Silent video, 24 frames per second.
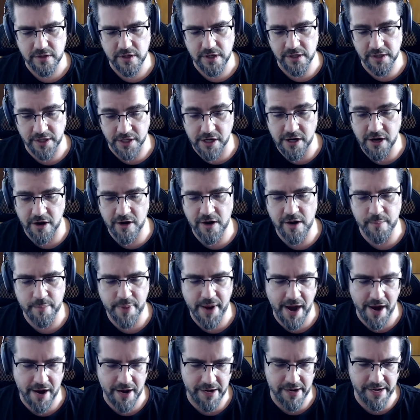in the current
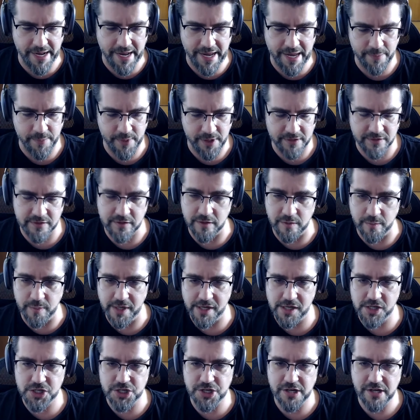paradigm into the
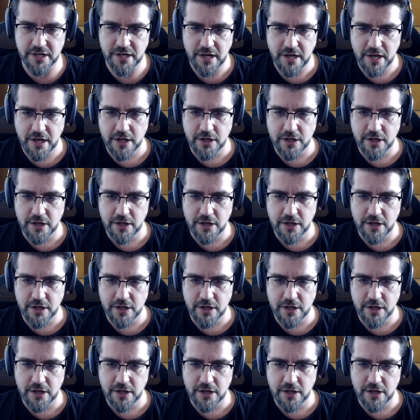picture,